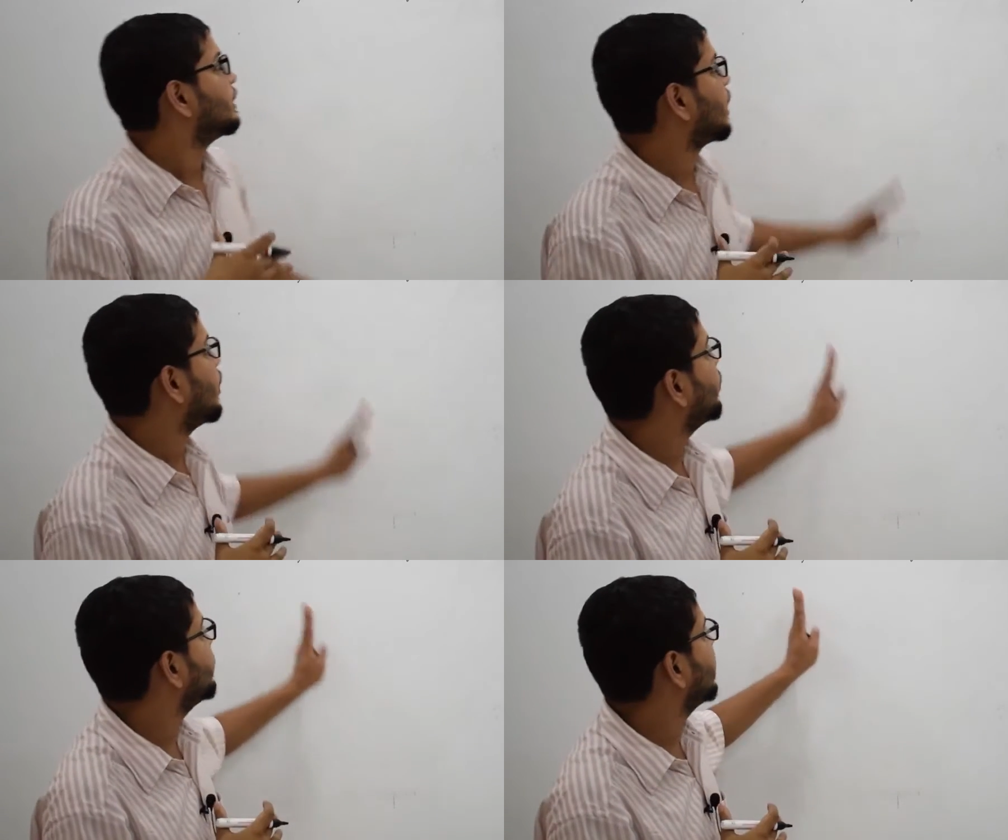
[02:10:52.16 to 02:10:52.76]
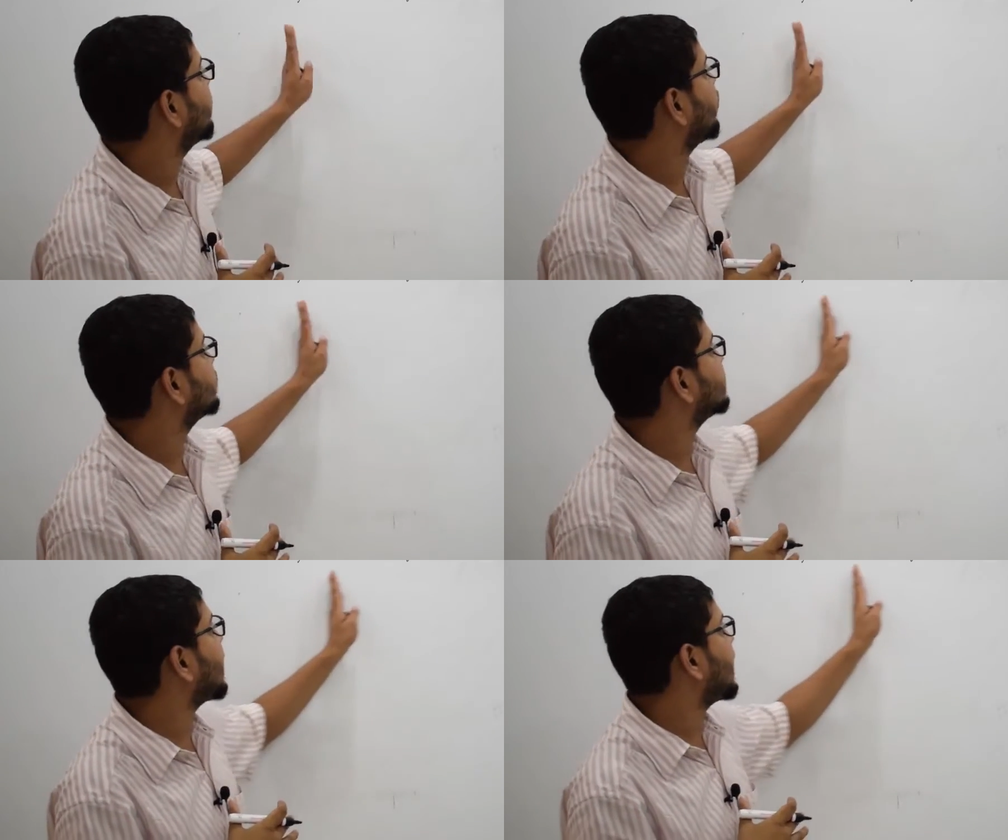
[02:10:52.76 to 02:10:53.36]
Now they have
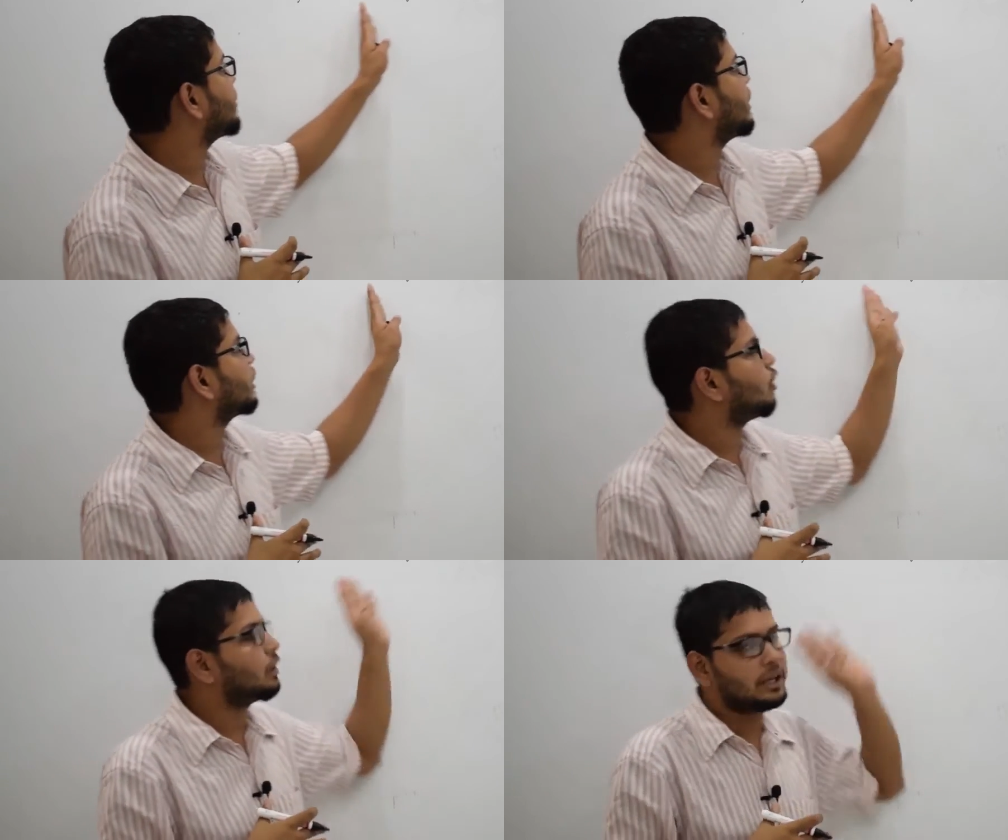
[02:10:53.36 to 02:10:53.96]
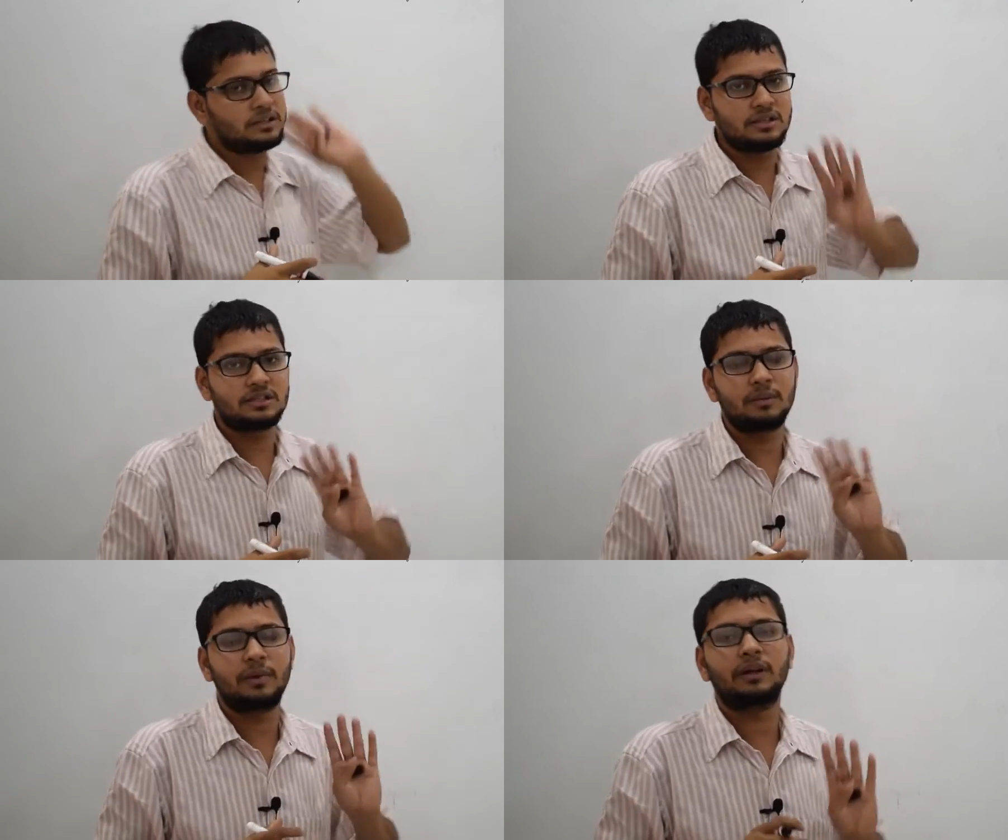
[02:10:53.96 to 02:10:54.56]
launched the Agmar online
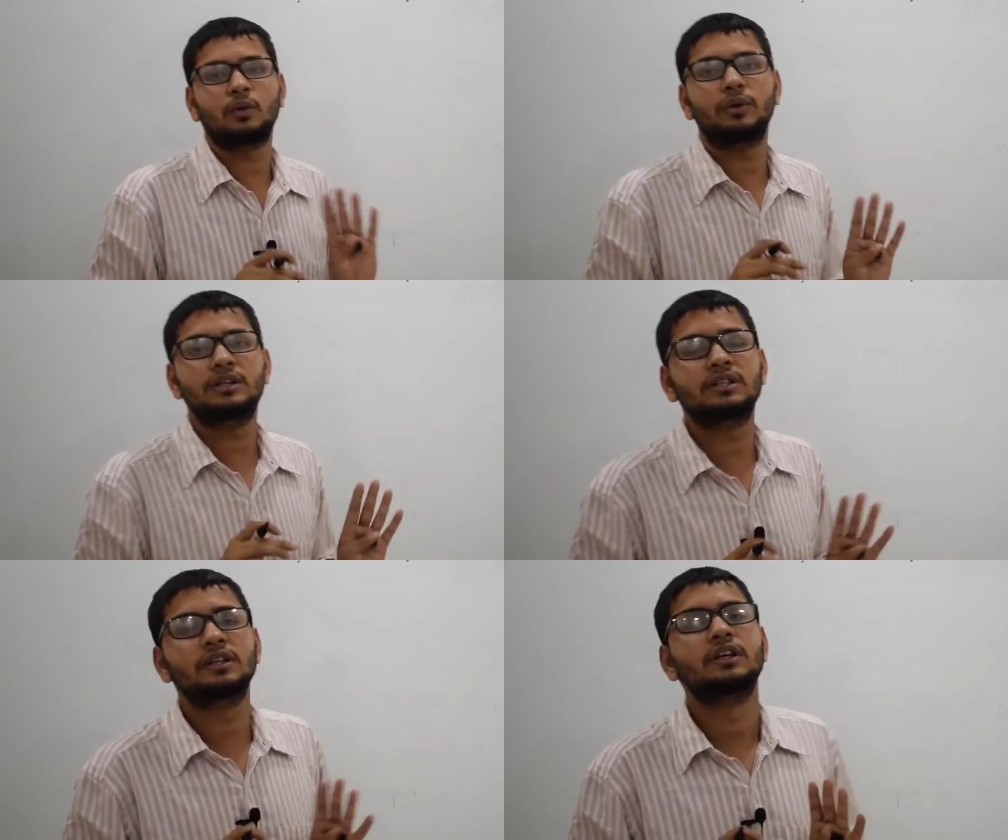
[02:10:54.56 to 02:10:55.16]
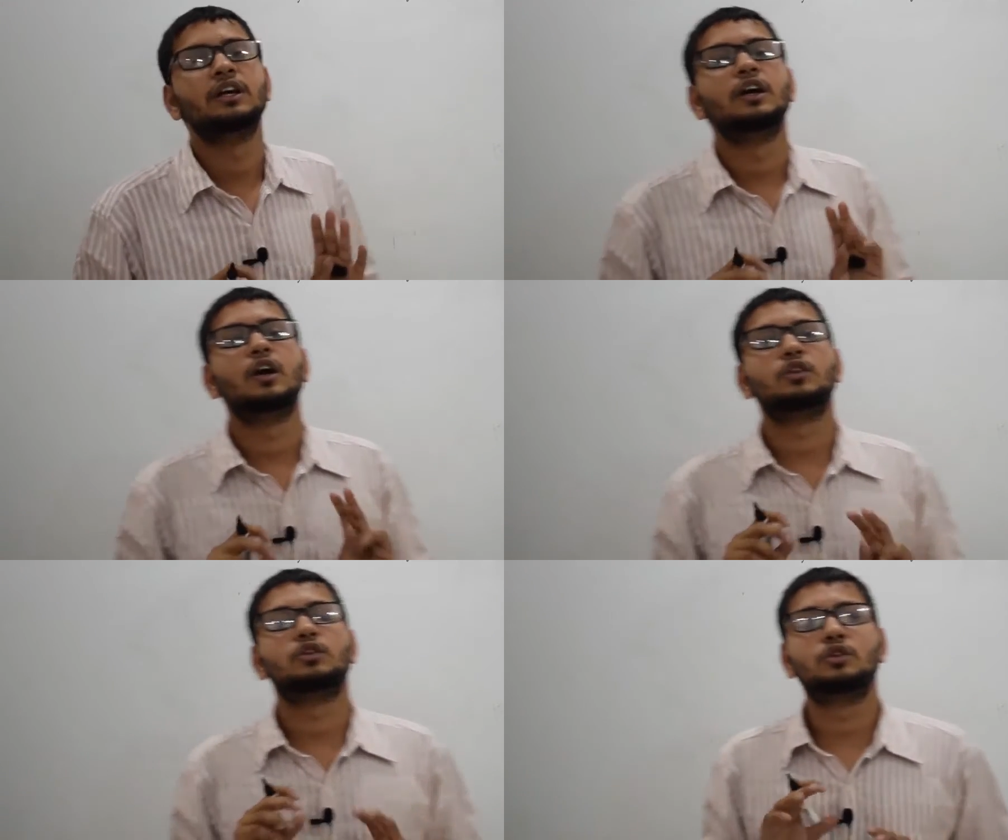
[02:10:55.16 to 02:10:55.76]
system, under which
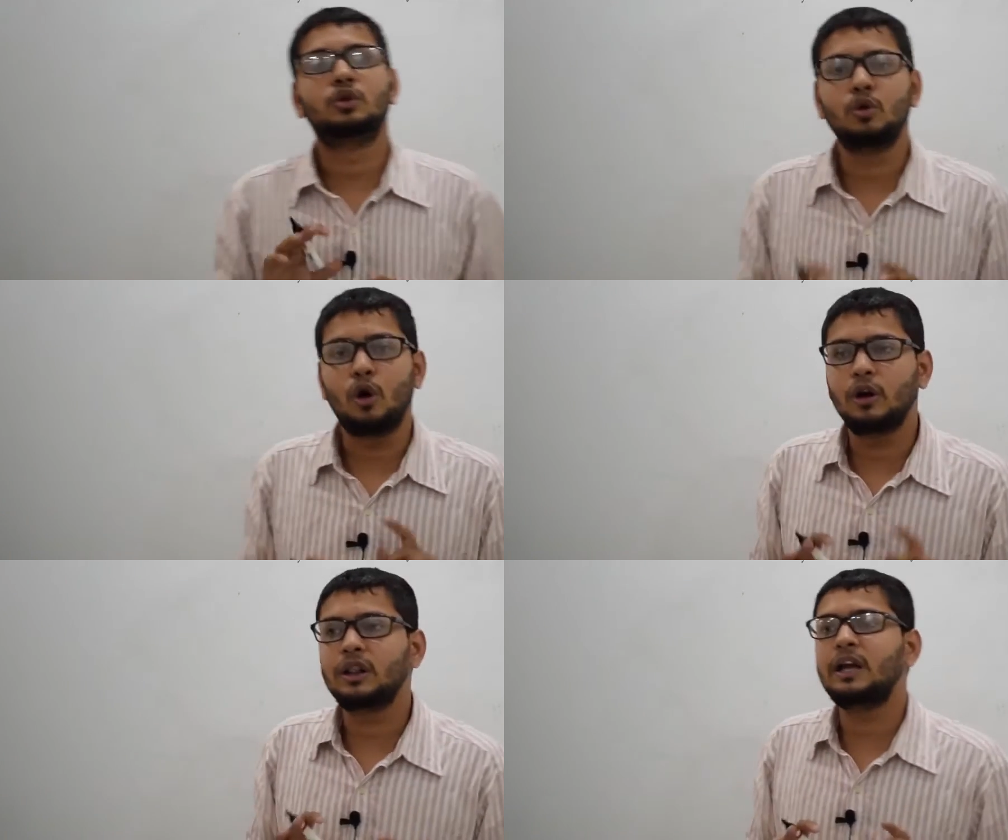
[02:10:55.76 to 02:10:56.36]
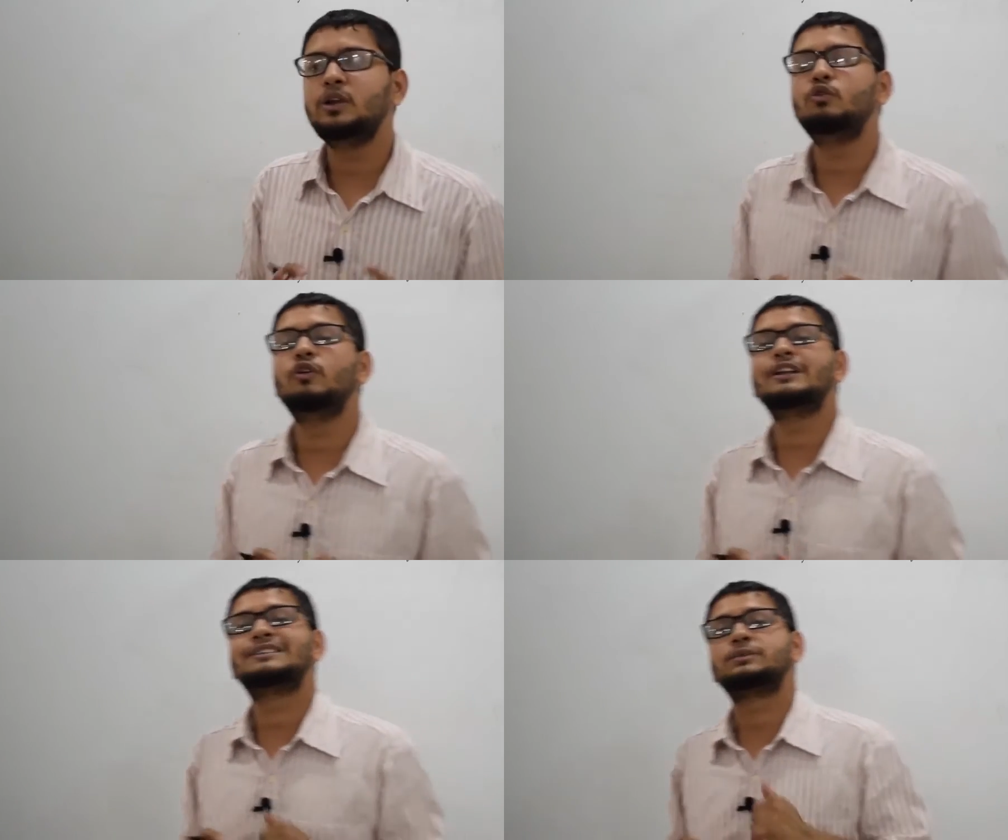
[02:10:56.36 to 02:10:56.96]
through online you
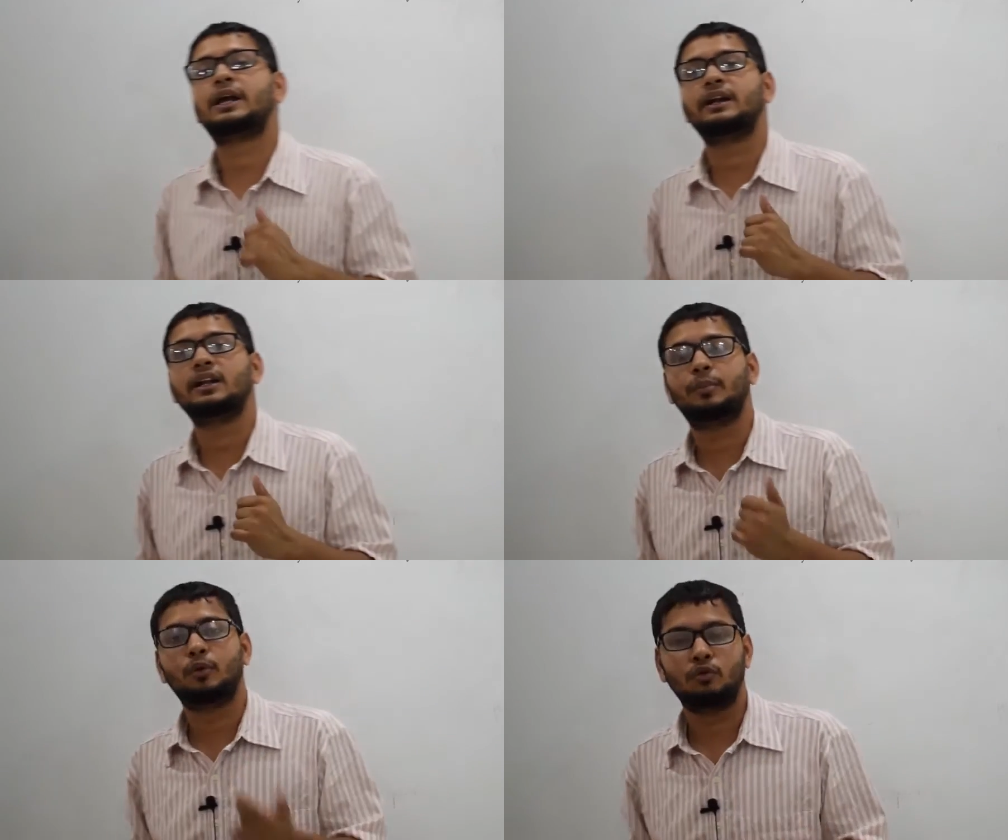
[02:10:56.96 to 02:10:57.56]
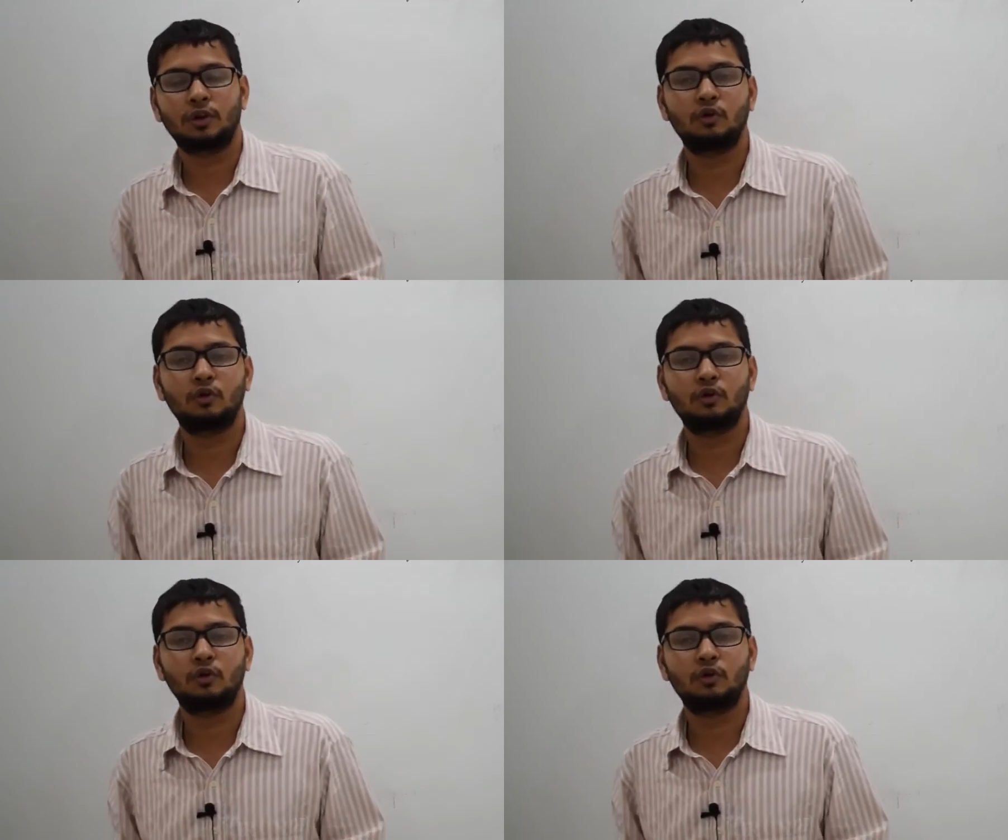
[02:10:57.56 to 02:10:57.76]
will get the approval.